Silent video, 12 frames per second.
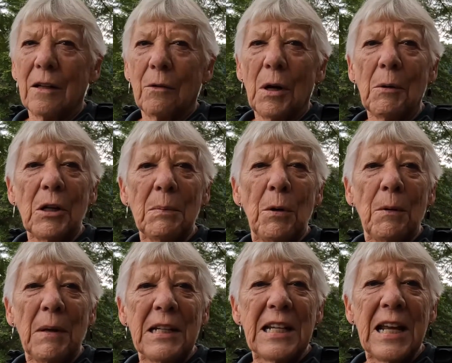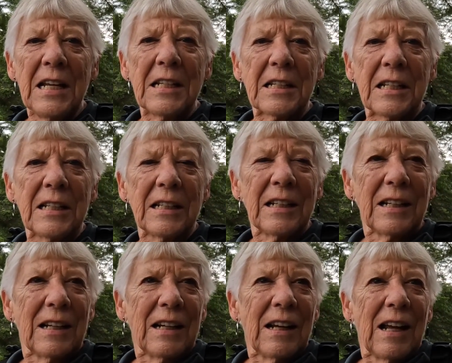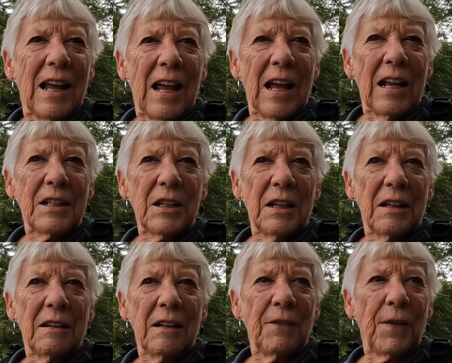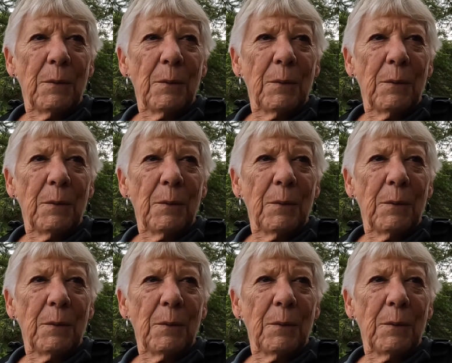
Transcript: where I'm going to put my tent, and if